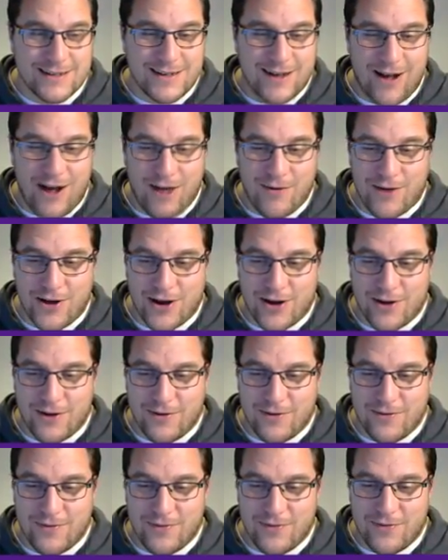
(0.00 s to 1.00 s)
I'm going
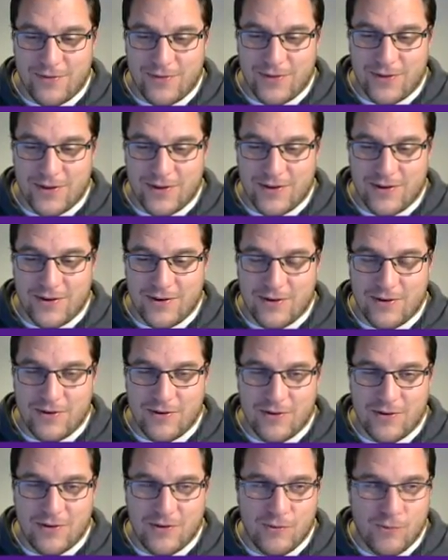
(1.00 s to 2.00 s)
to
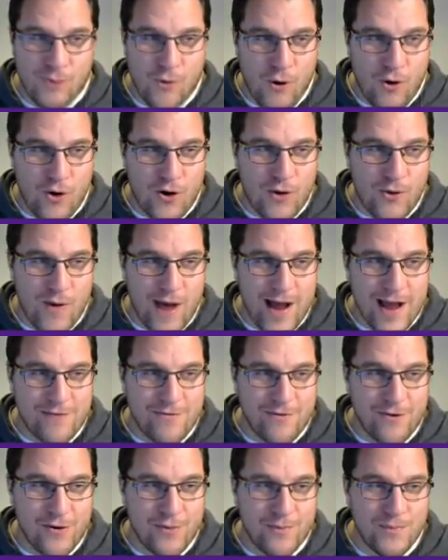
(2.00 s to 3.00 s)
walk away
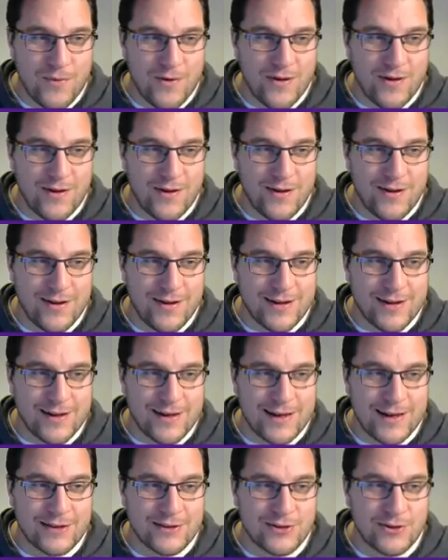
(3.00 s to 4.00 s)
from
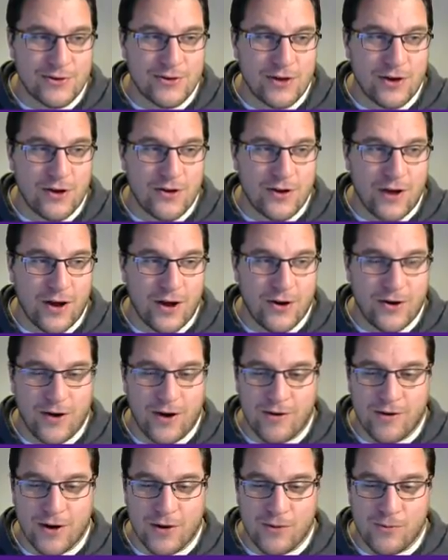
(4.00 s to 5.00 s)
Lendudono. I'm
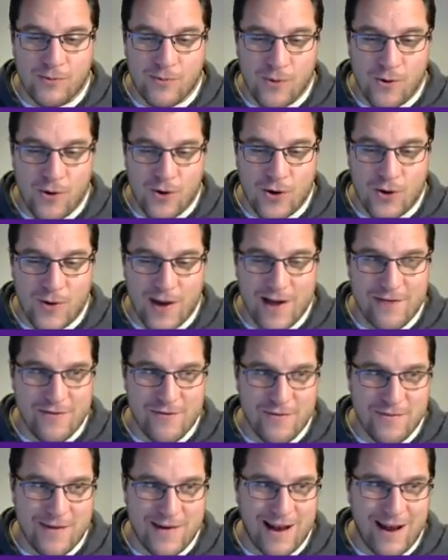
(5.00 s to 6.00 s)
going to walk away
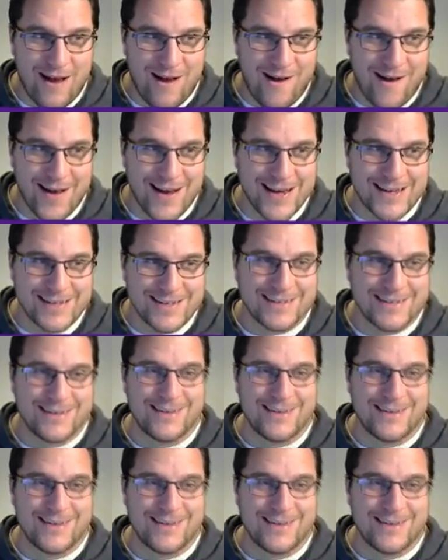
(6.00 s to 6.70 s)
from Clyde.